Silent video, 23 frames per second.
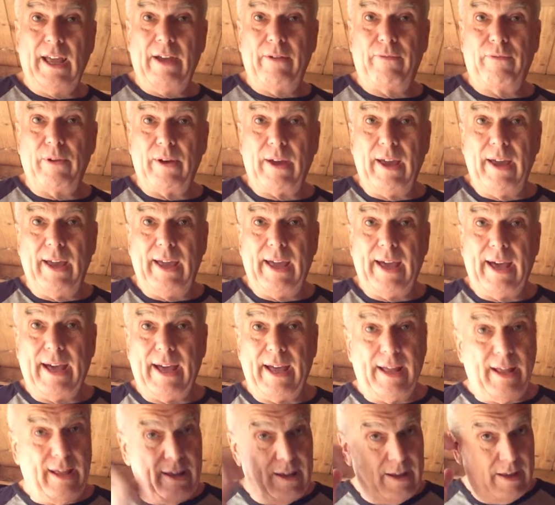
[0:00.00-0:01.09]
if we can get
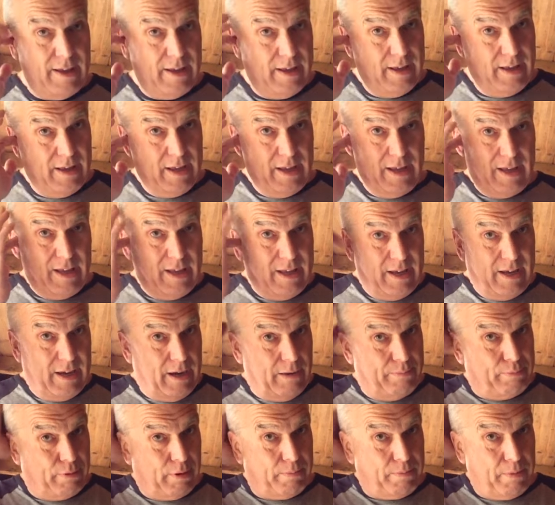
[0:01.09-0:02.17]
a
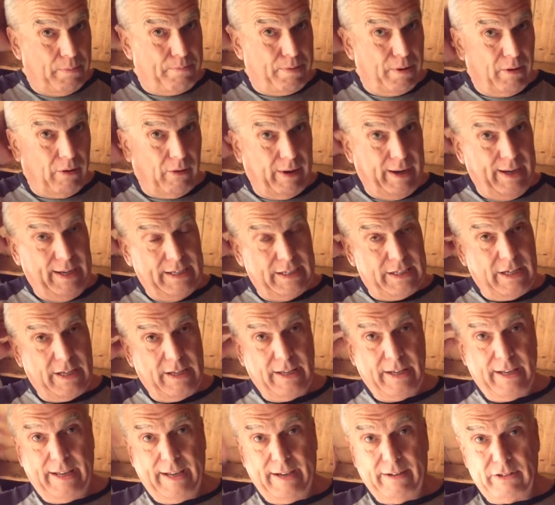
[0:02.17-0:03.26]
proper pint
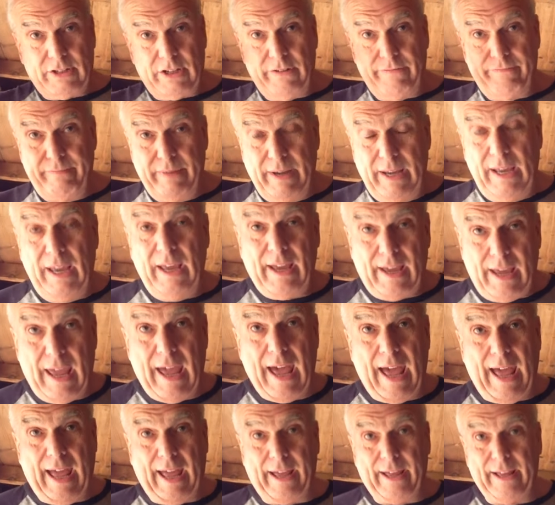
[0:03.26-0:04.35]
out of me
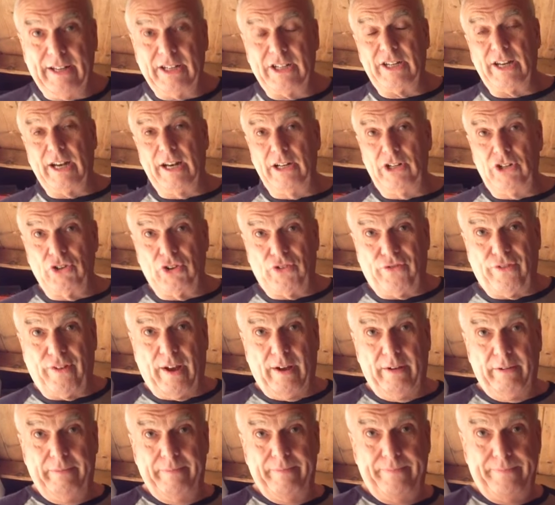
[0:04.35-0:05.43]
keg instead of just
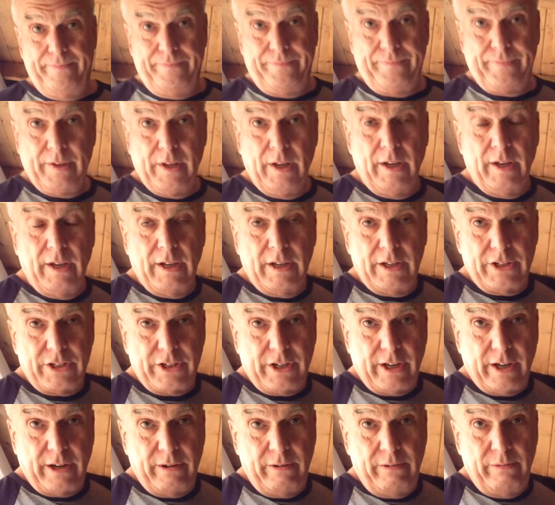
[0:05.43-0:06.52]
foam.
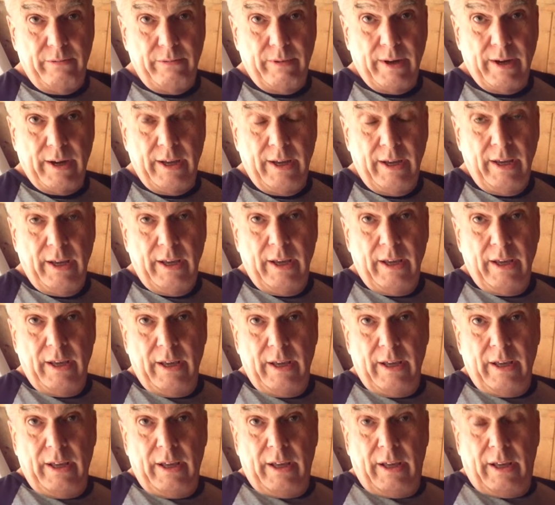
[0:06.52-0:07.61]
So
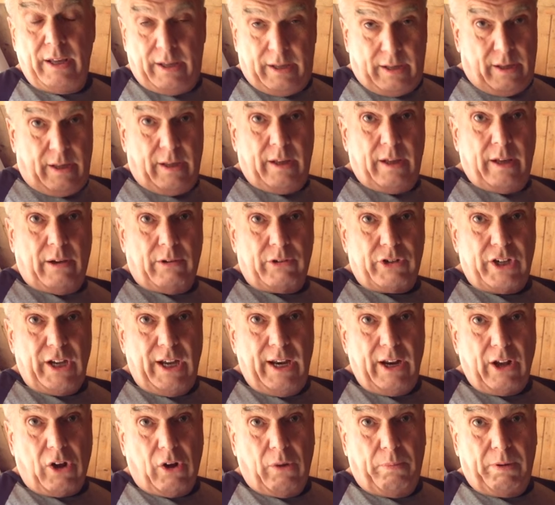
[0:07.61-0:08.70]
I'll see you
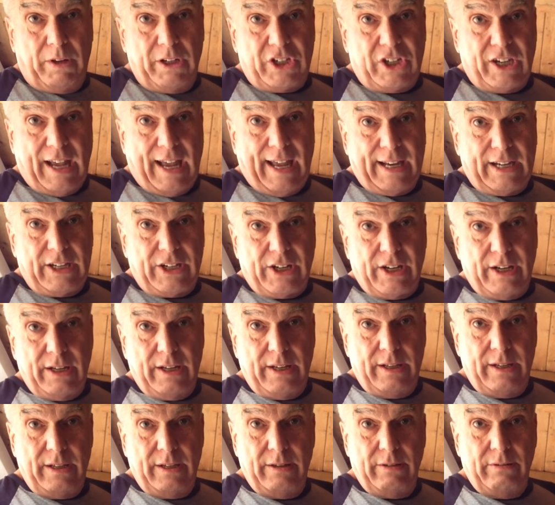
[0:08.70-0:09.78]
in a couple of secs,
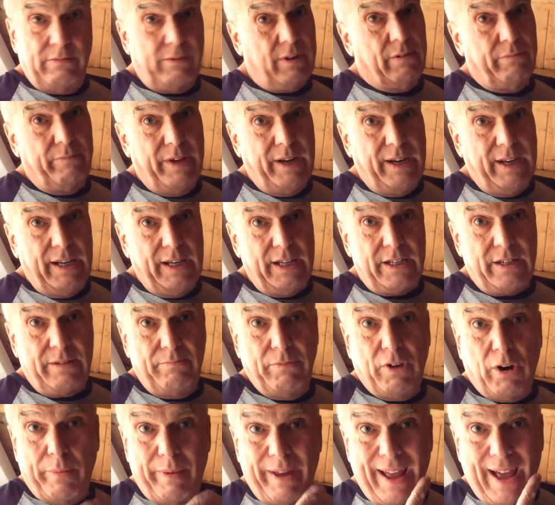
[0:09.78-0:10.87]
well minutes,
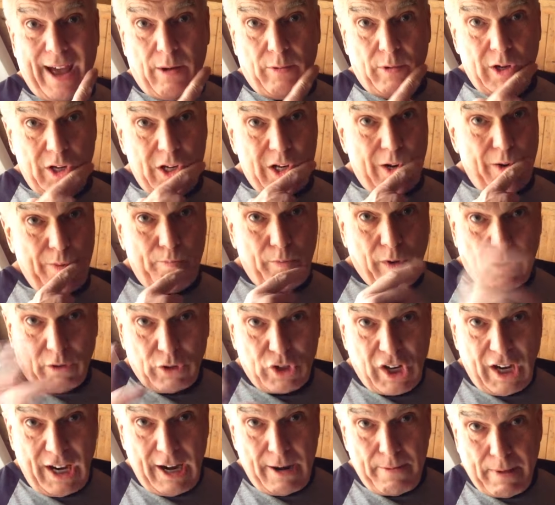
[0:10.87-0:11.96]
might be hours, but I'll
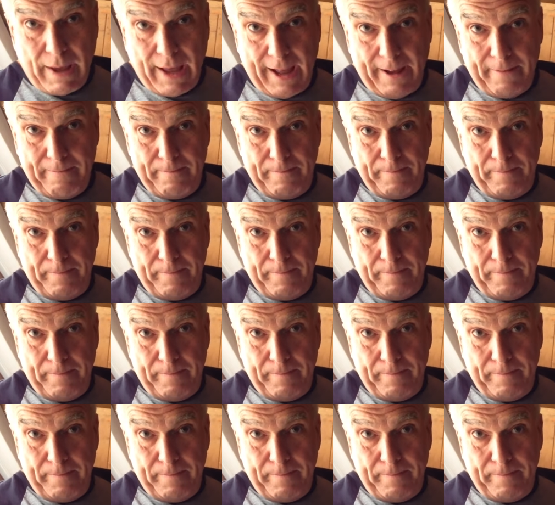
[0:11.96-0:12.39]
see you in a bit.